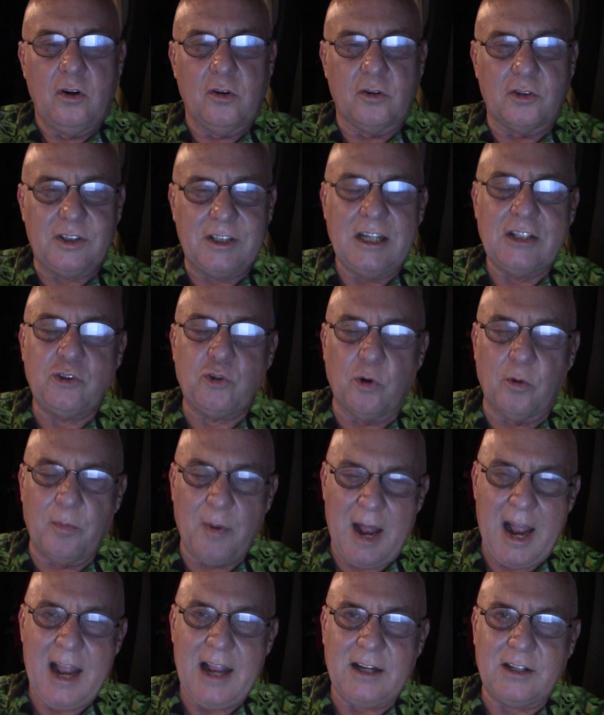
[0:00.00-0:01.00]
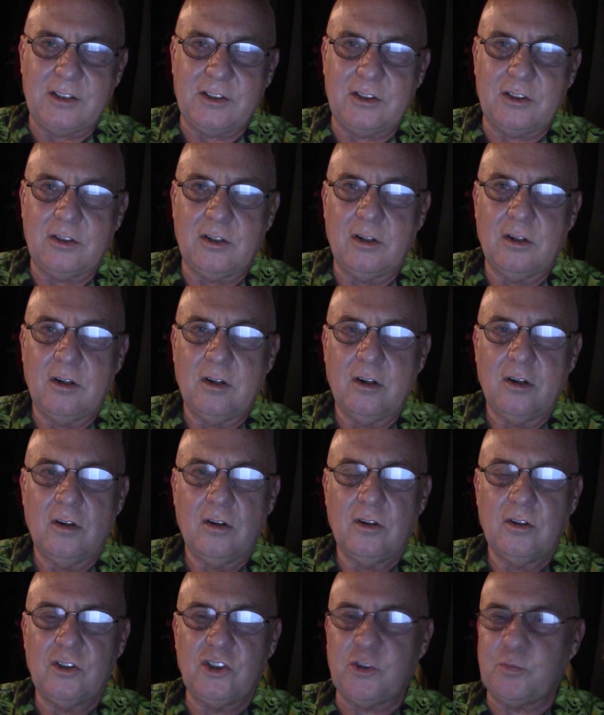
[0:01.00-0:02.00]
central banks
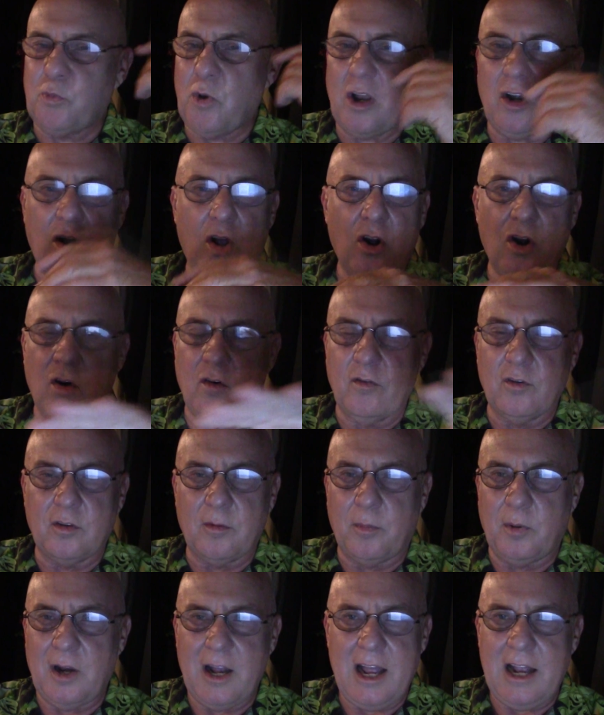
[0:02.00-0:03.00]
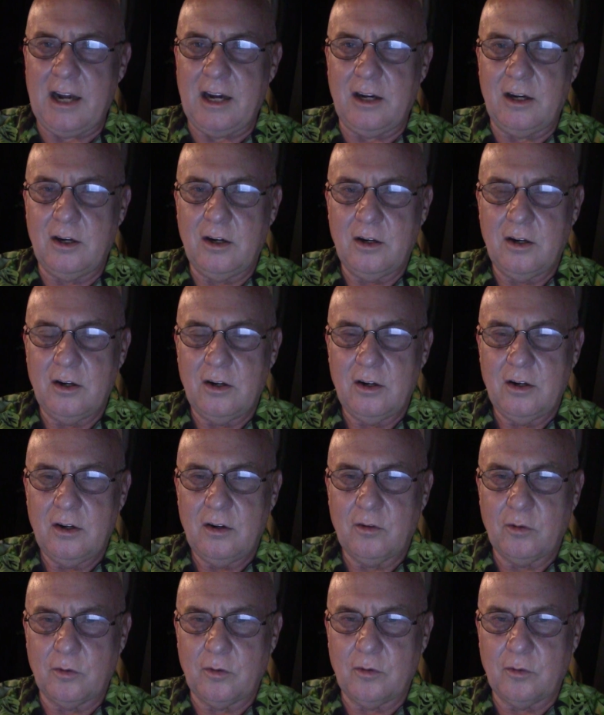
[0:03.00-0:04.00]
spread all over the planet,
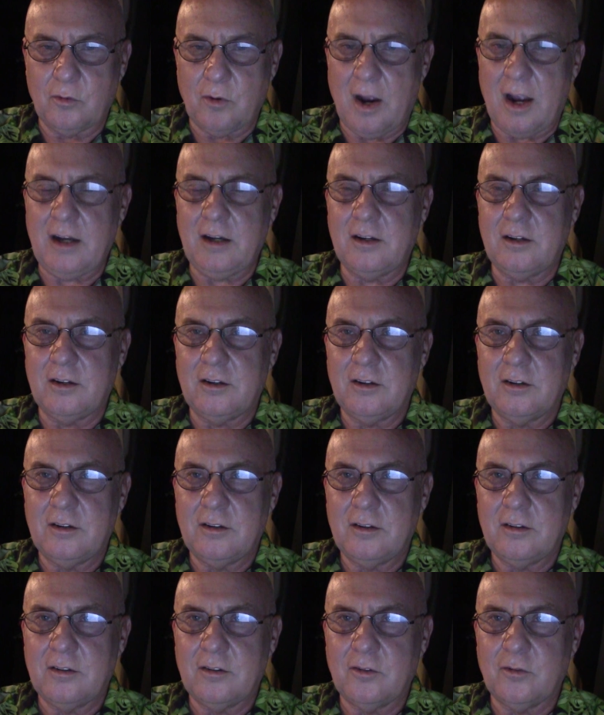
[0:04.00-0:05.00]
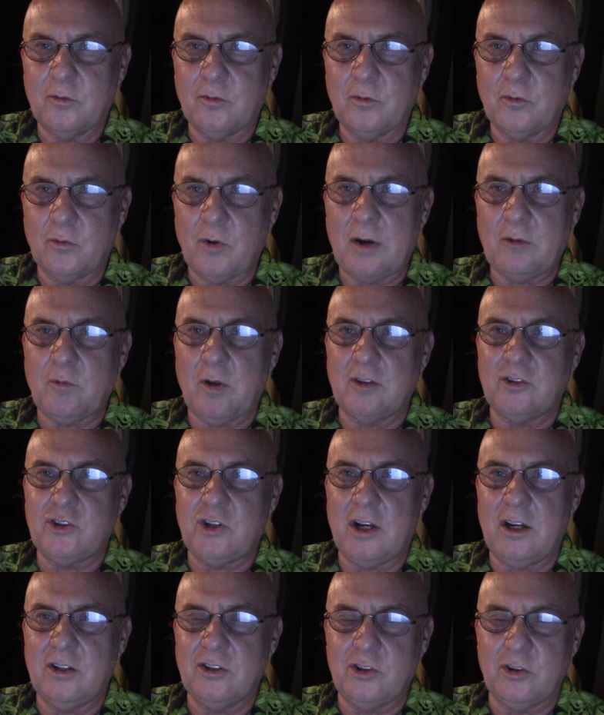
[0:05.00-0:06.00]
right,
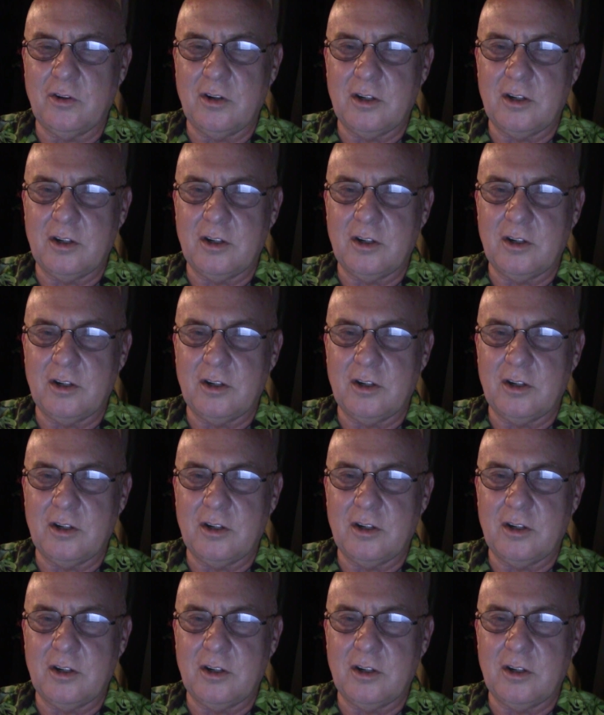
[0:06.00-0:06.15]
Rothschilds, you're